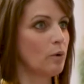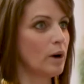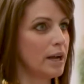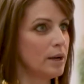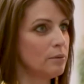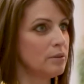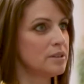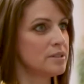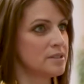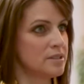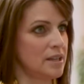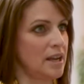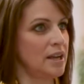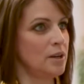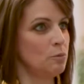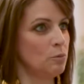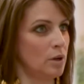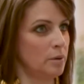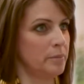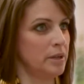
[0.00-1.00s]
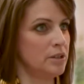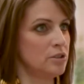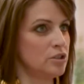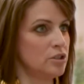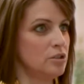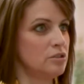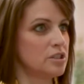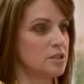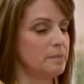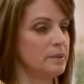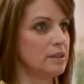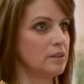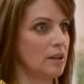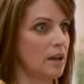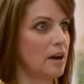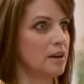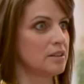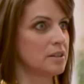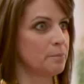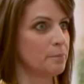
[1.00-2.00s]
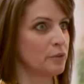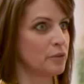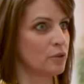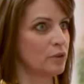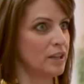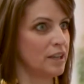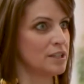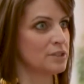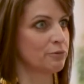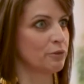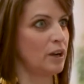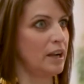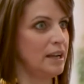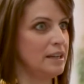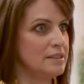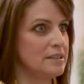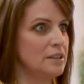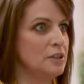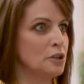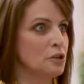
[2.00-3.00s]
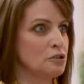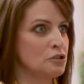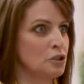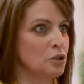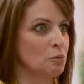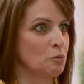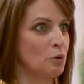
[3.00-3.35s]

why would a sane woman choose to be locked up with her kids for 18 years in a